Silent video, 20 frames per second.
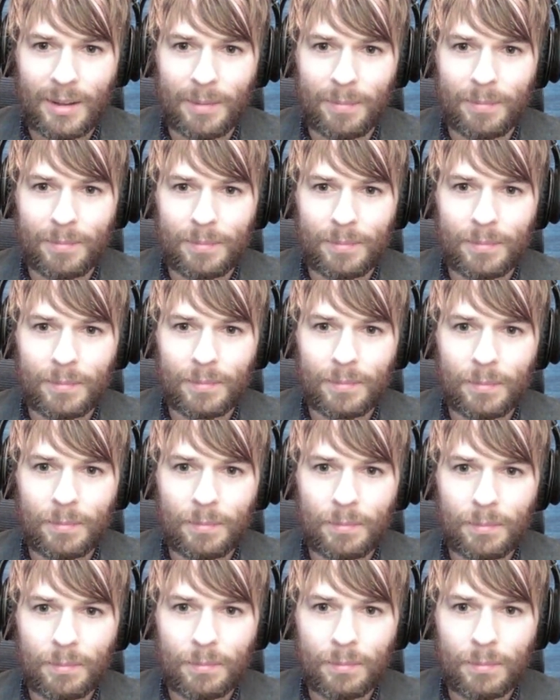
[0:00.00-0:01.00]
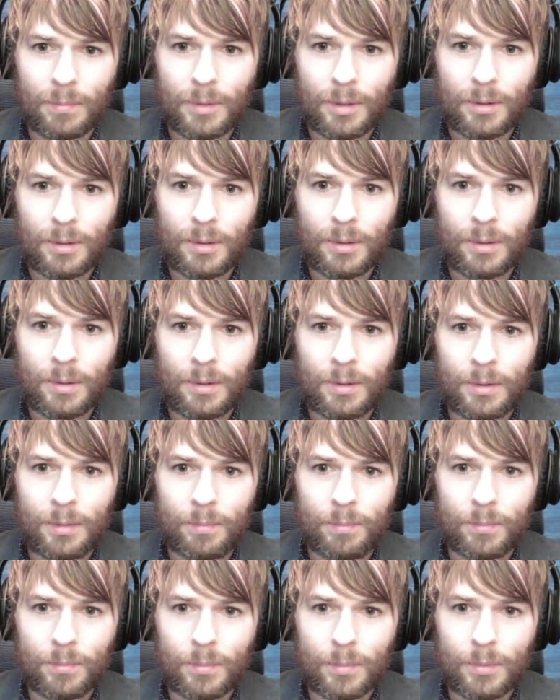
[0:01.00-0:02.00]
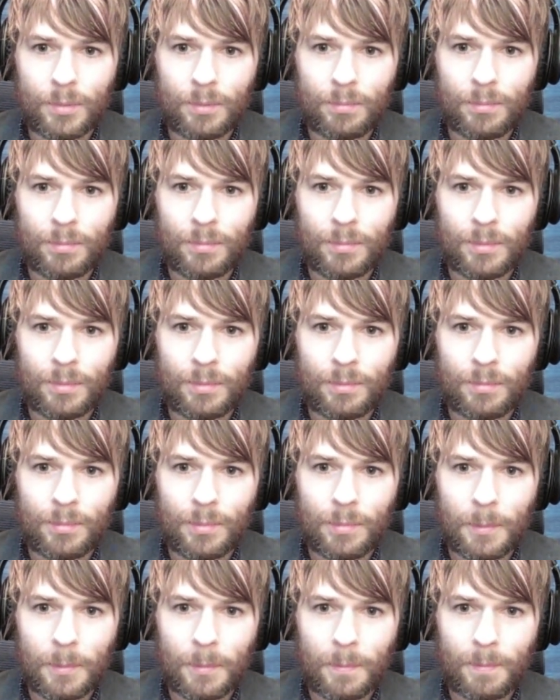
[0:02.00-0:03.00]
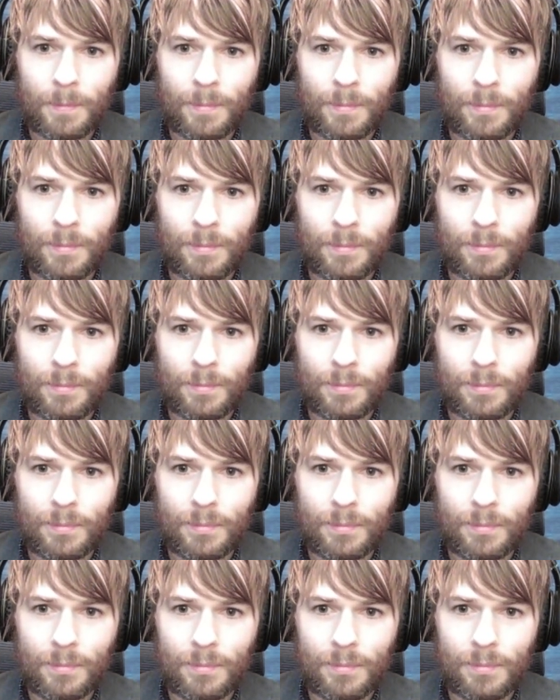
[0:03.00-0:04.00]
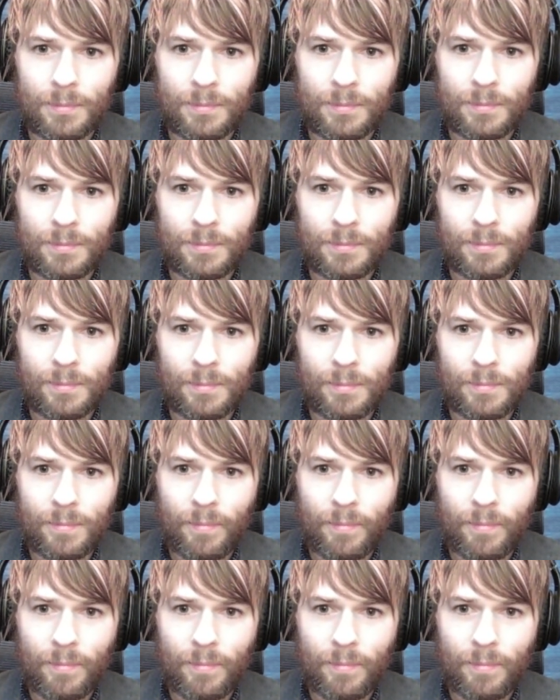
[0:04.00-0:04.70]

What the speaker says: [no speech]